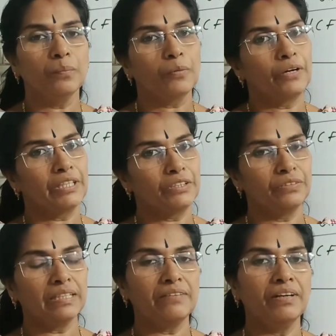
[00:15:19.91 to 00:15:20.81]
product
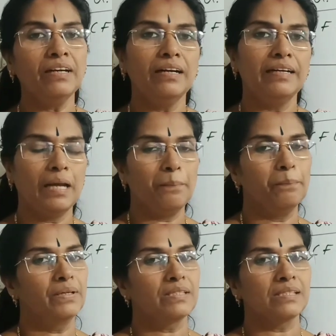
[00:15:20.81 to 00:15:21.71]
of the given
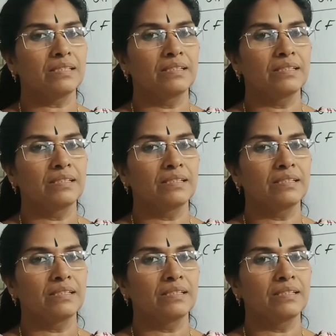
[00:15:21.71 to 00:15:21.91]
numbers.